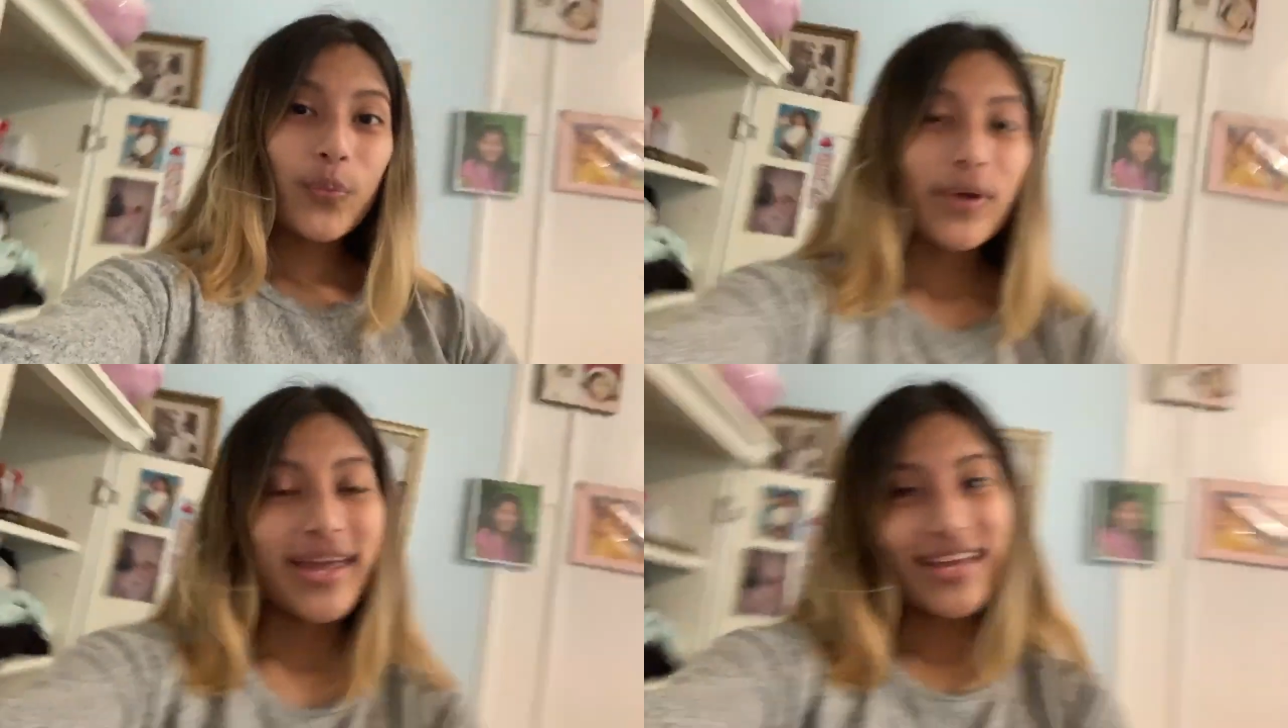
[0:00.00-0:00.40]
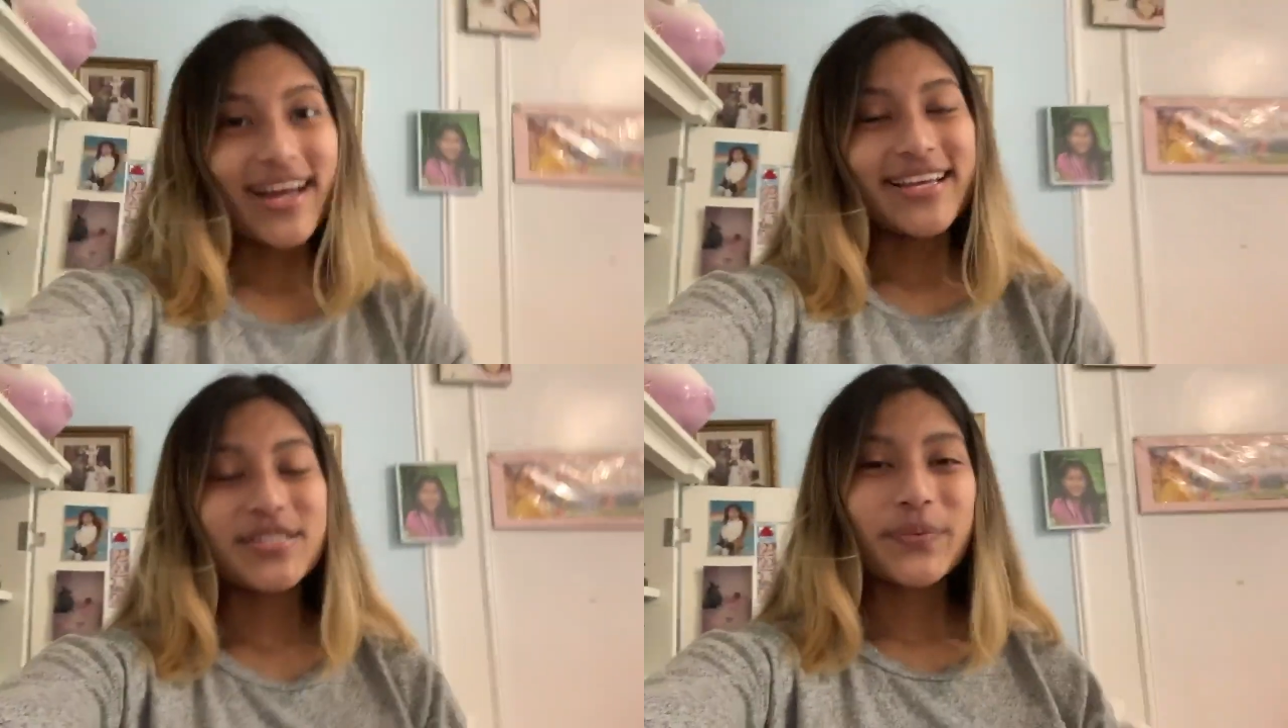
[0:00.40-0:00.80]
Hi
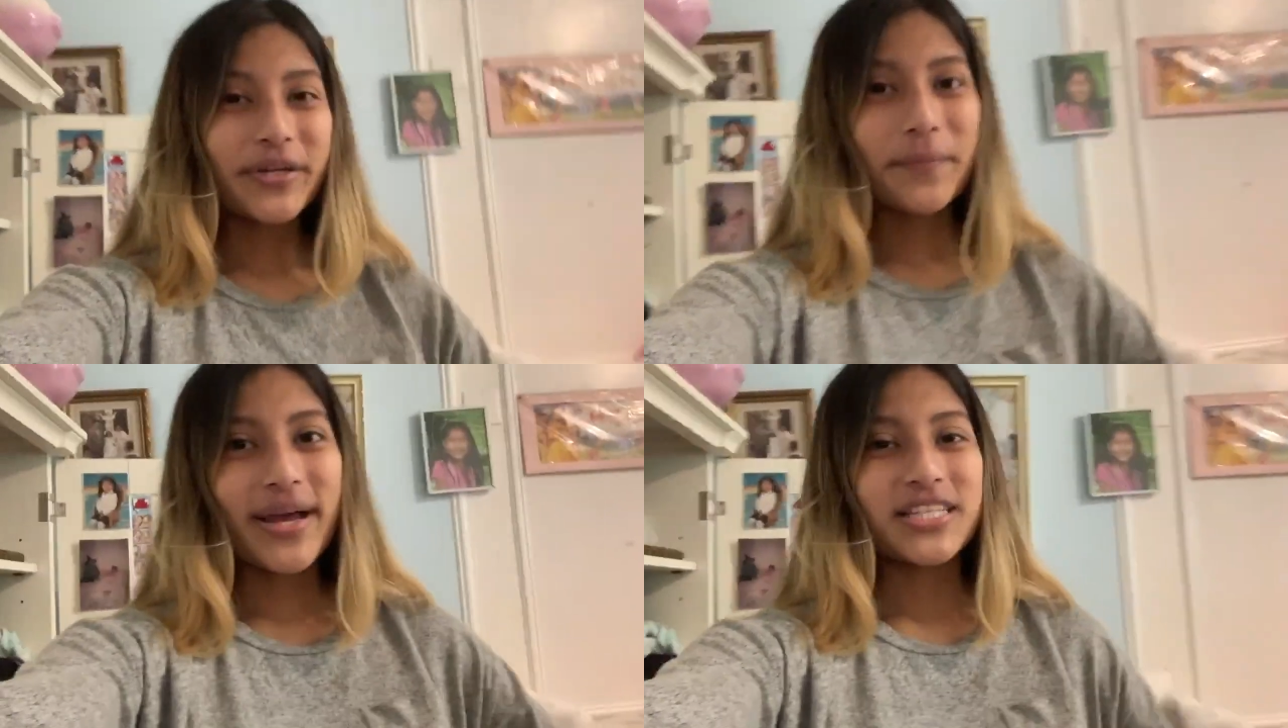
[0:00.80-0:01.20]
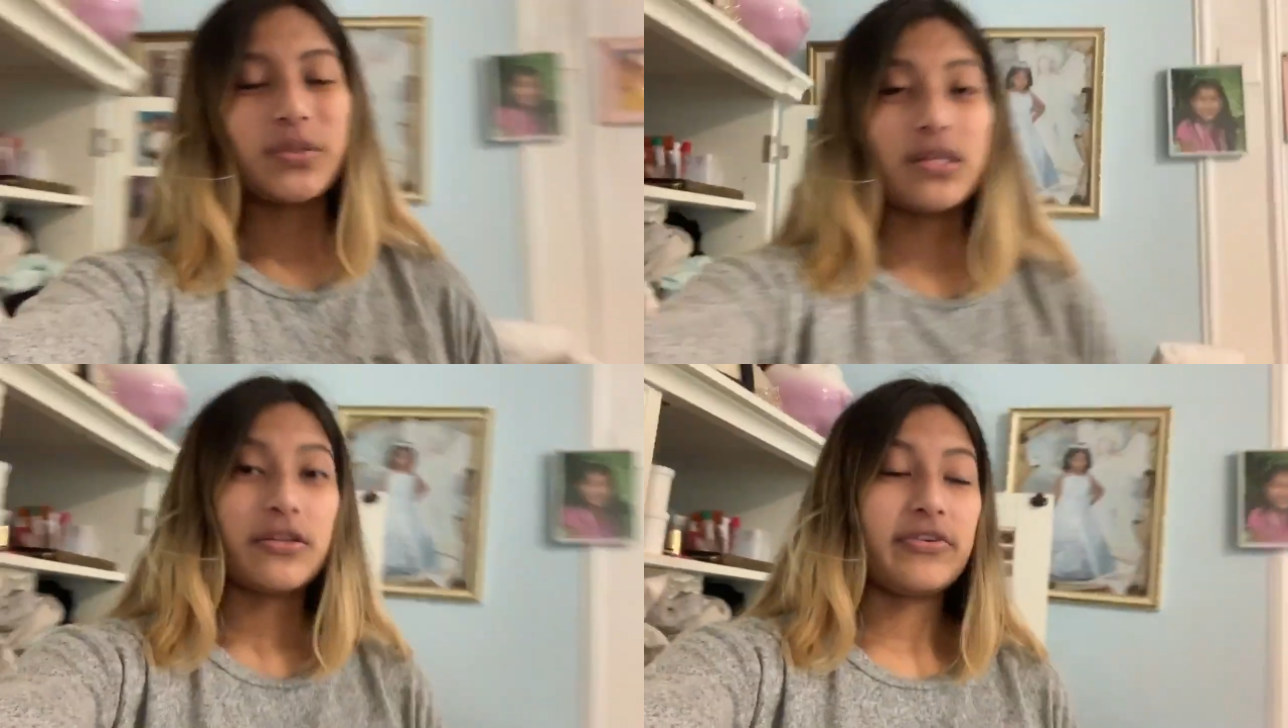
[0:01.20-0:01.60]
guys, welcome back to
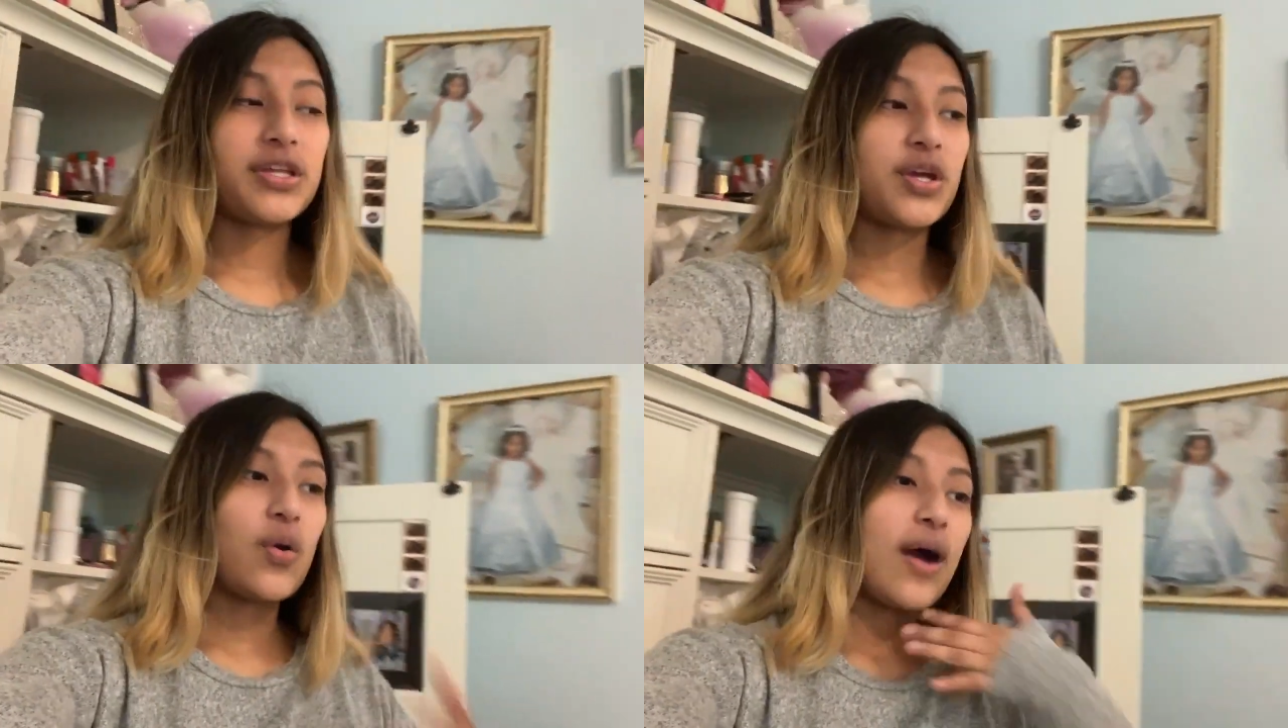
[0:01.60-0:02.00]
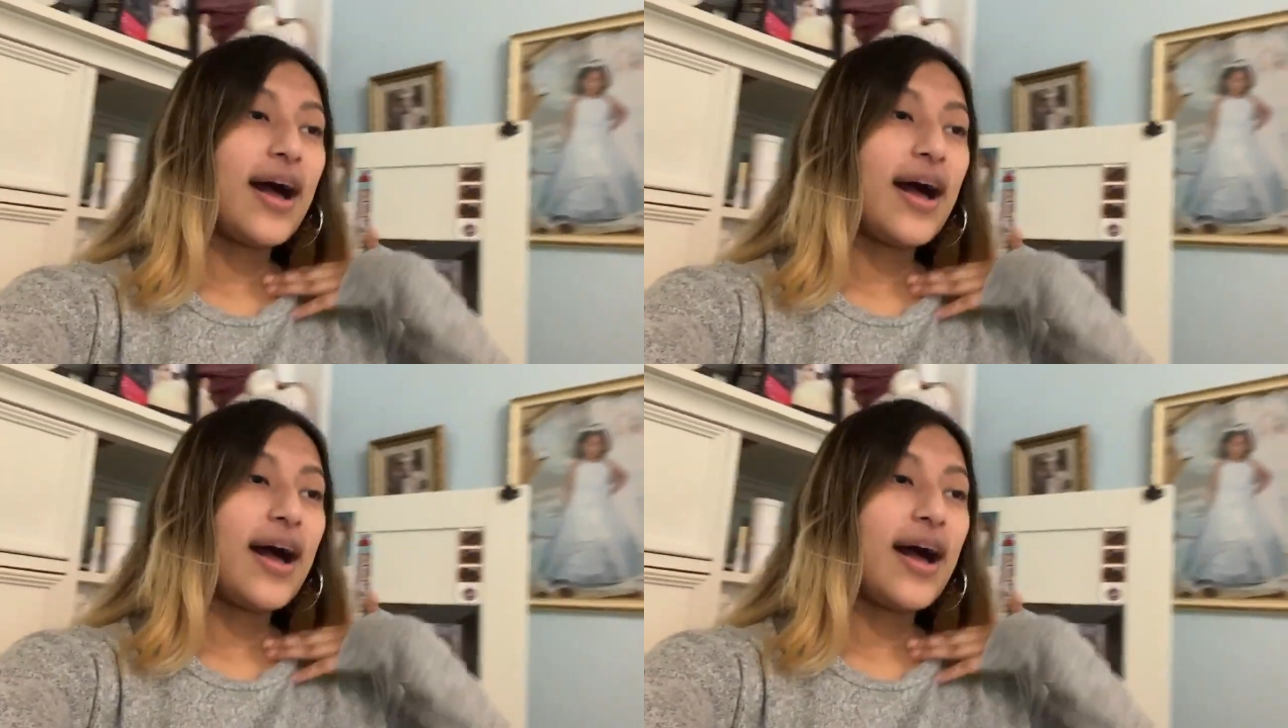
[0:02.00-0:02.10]
another video.